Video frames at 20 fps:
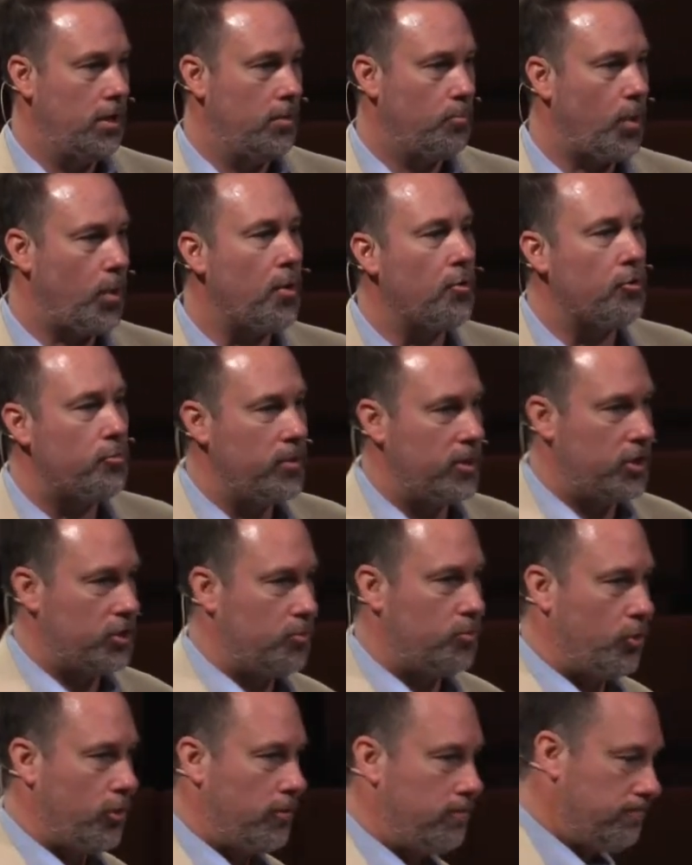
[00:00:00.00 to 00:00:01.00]
Pray with me this
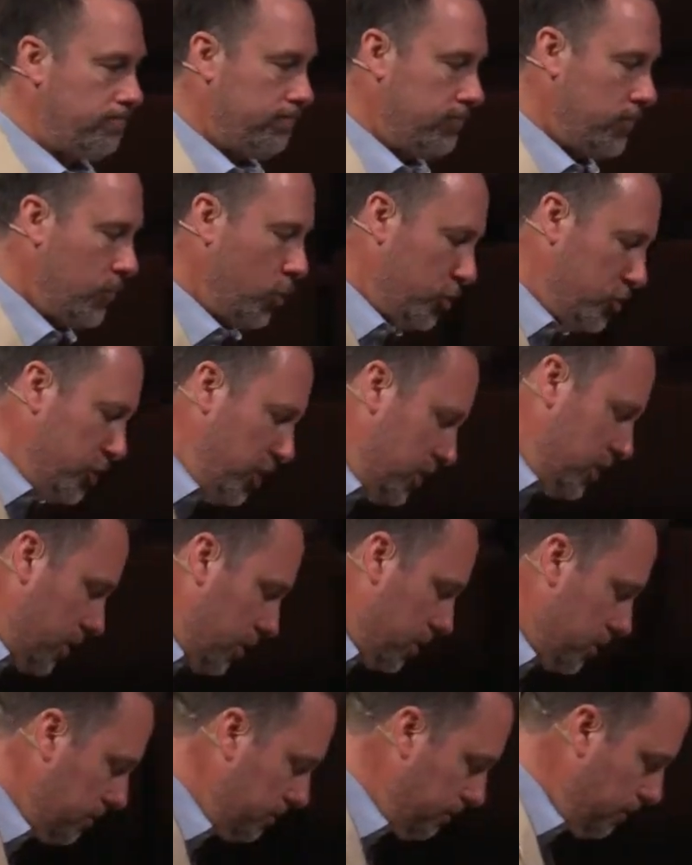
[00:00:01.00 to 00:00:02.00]
morning. Lord
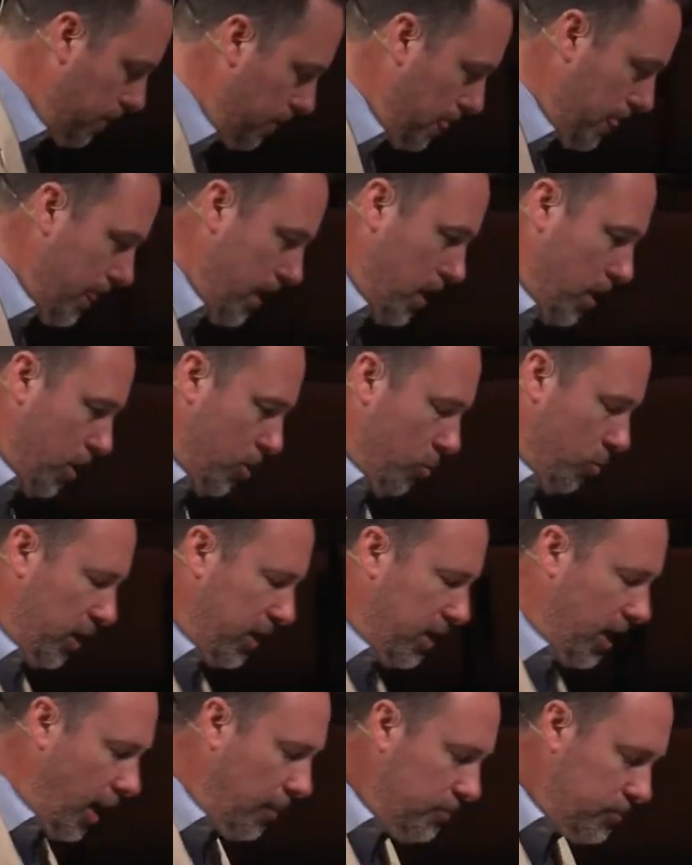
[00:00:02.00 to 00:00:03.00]
Jesus, we
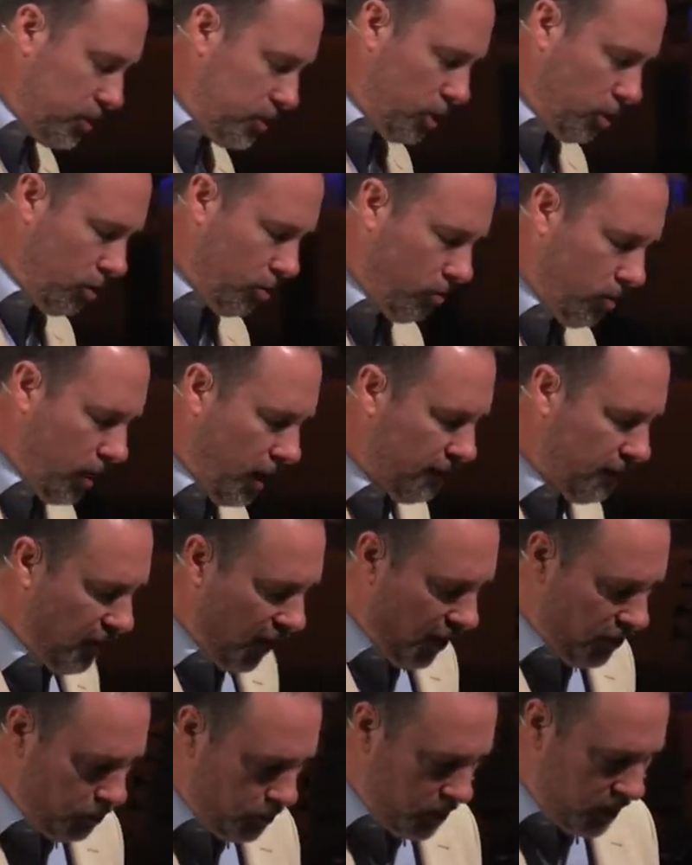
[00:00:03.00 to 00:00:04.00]
come to you. And
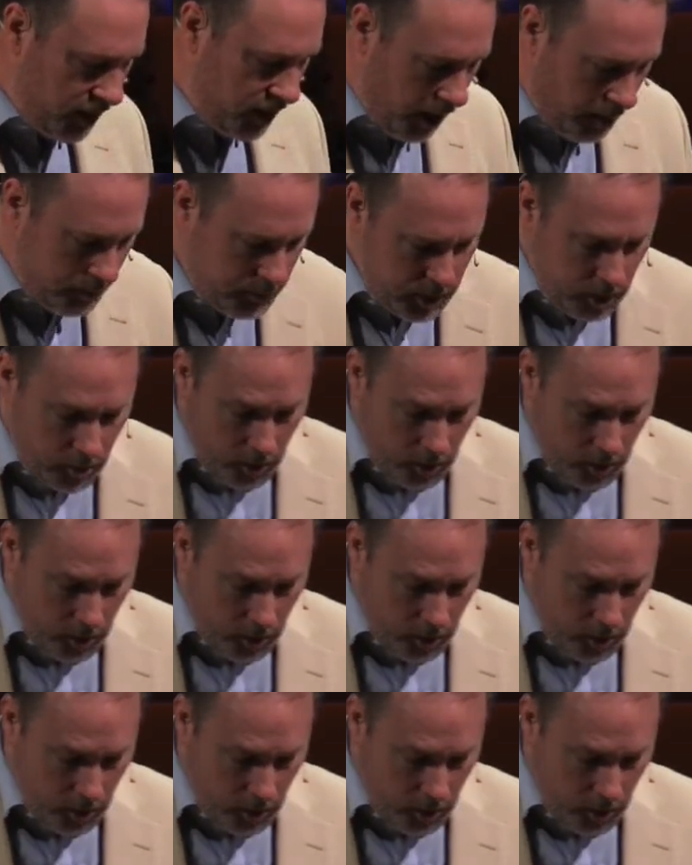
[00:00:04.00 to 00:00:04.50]
Father, we come to you